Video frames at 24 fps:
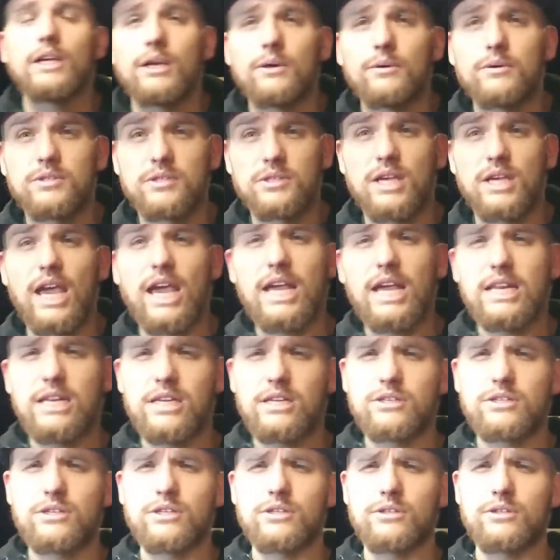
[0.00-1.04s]
it was eight
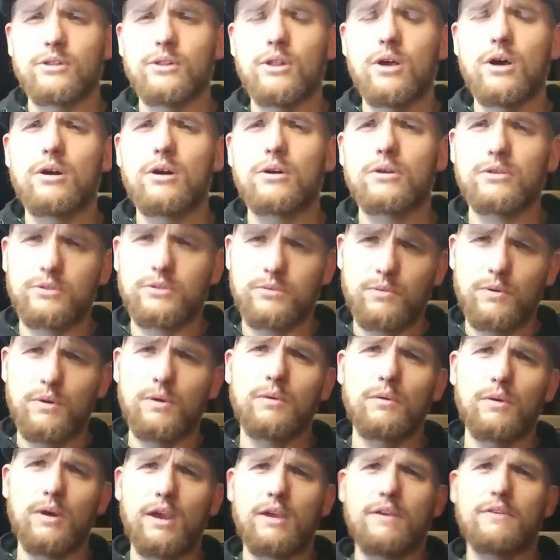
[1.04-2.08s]
inches long is
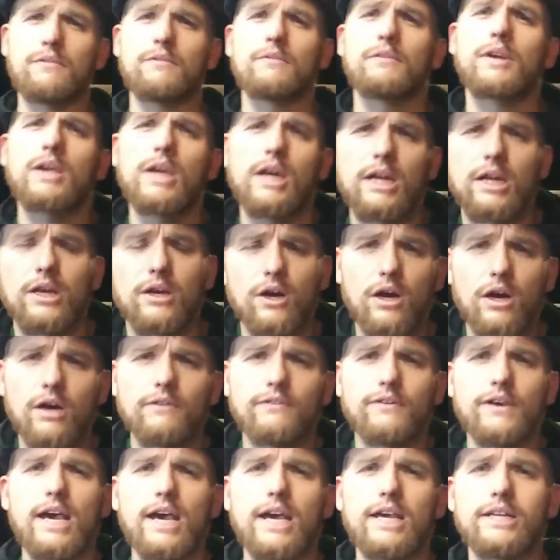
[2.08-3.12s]
what I cut it
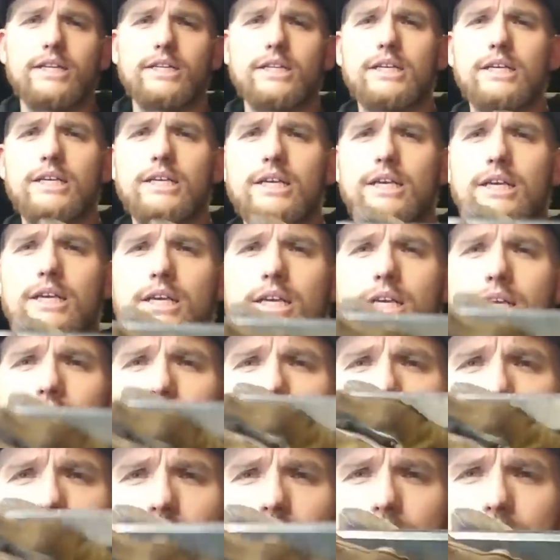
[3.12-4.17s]
off at.
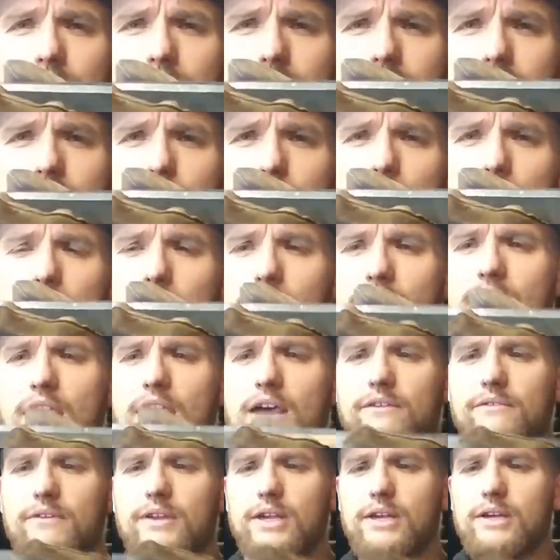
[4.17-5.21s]
And now this is what we
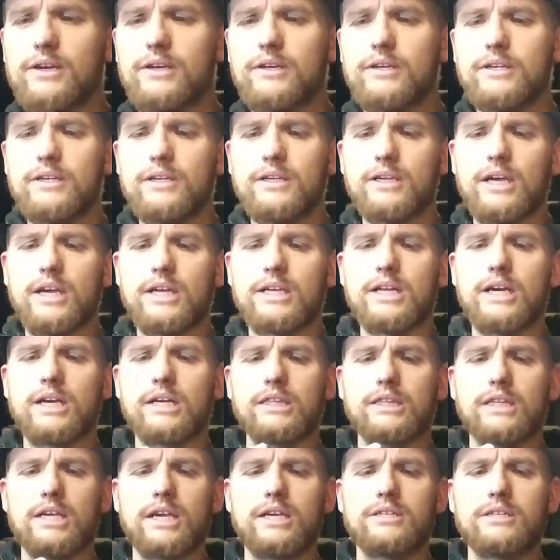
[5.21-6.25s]
have here. I
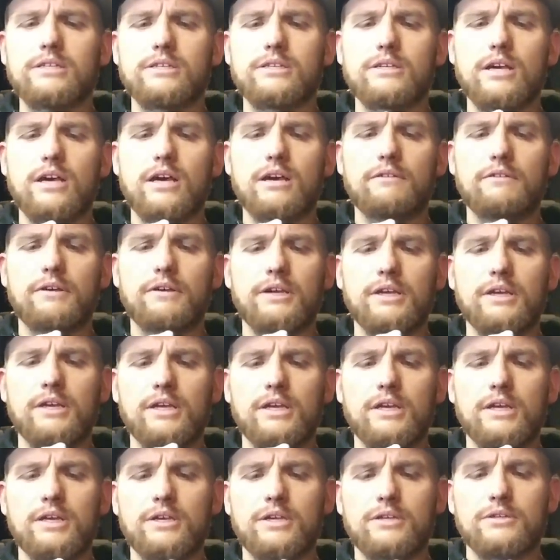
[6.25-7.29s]
knocked the edges off.
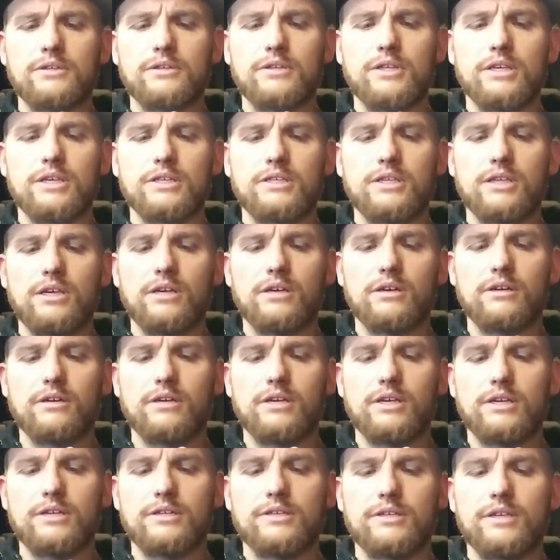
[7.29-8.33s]
So this here
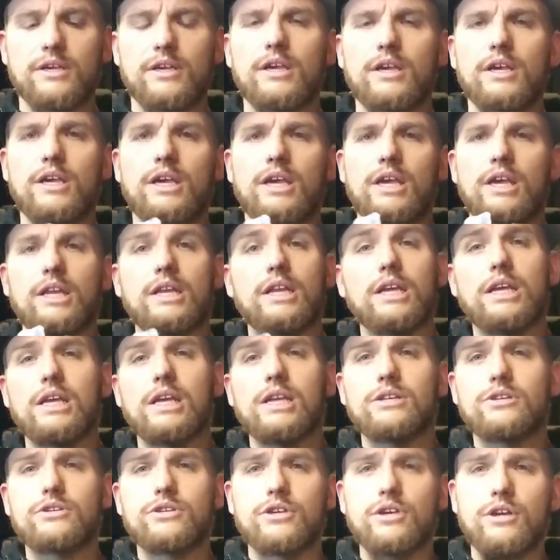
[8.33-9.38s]
is an
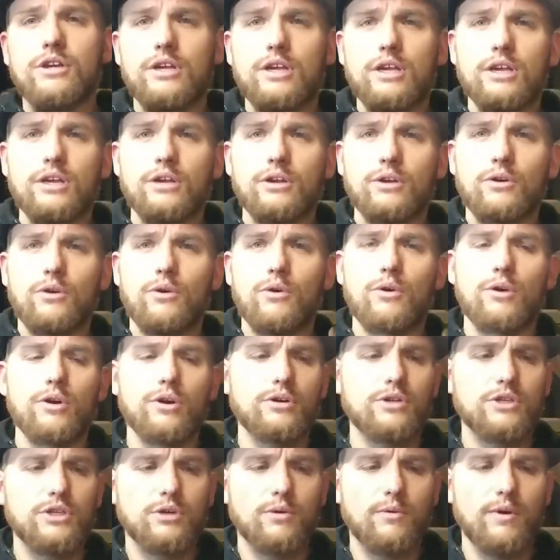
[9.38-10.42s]
inch and a quarter
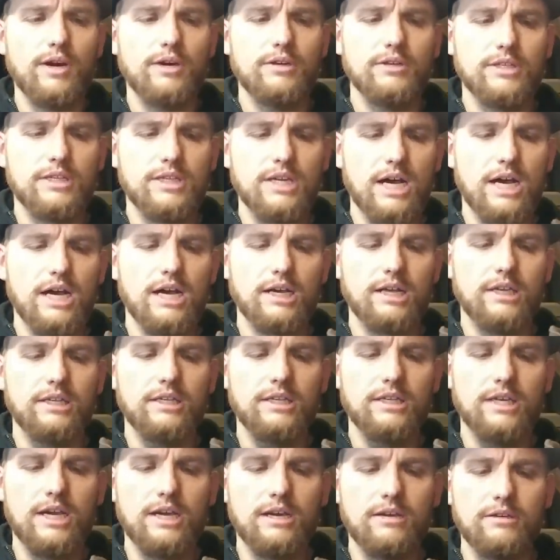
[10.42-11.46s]
square stock
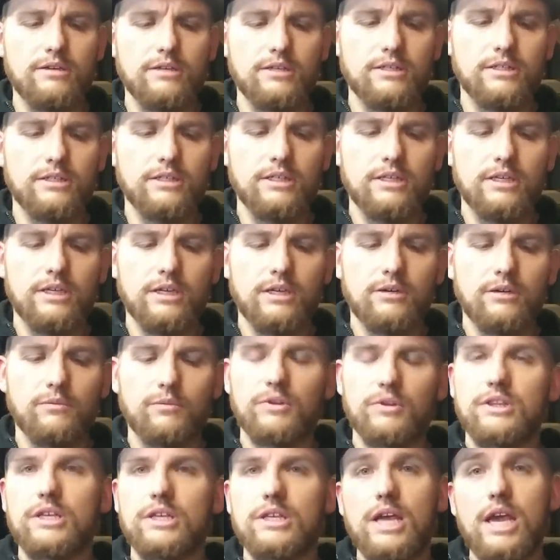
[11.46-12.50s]
now
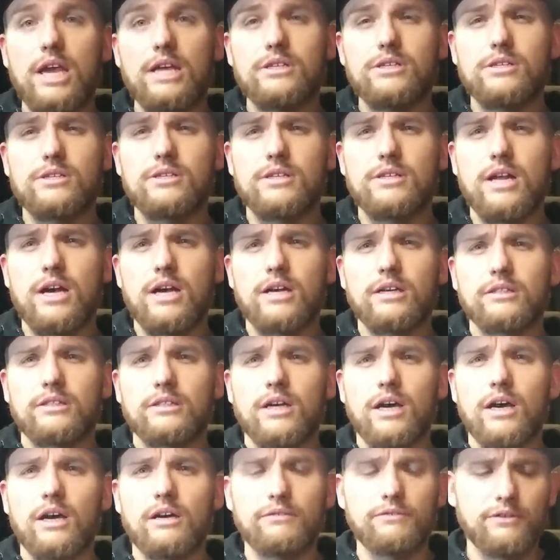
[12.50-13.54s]
with the edges knocked
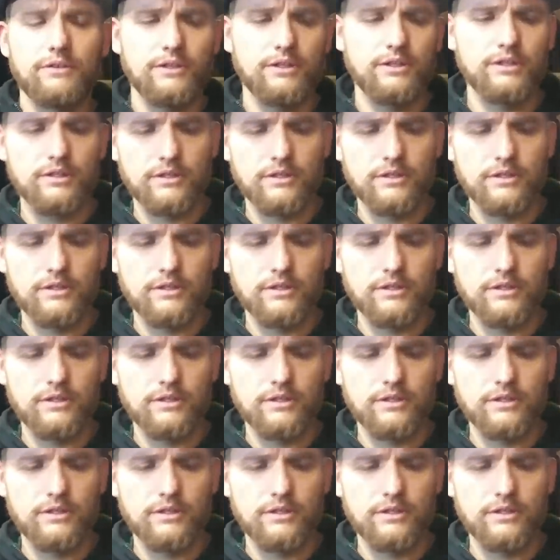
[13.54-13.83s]
off.